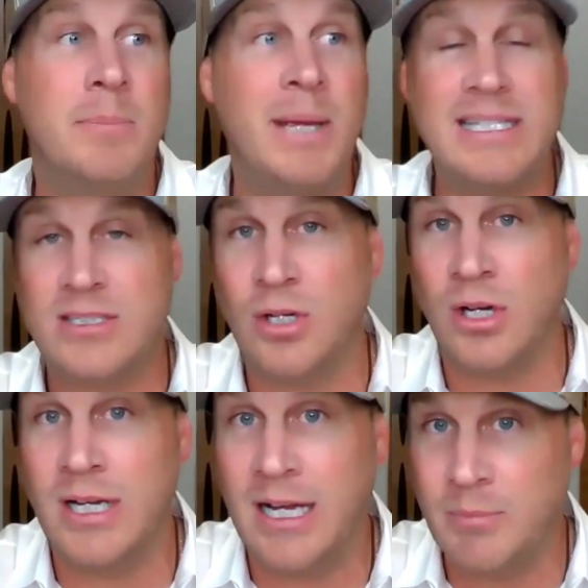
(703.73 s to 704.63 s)
based
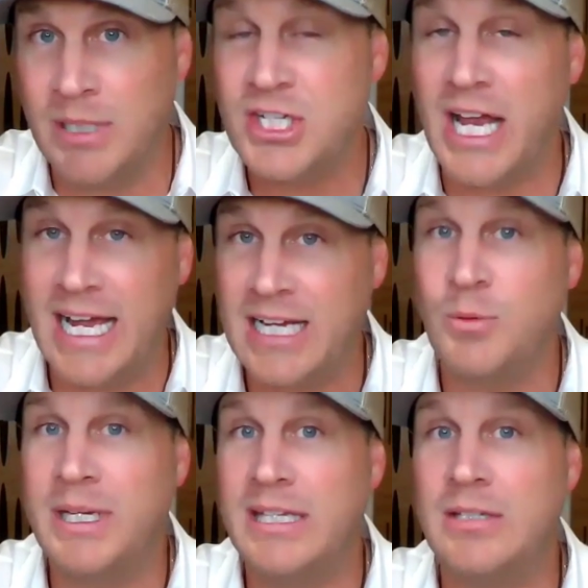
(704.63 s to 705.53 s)
on how much
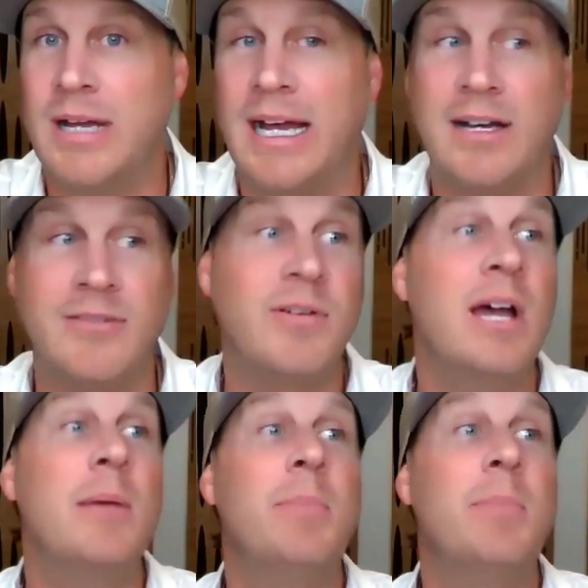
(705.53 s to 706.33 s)
equity you have,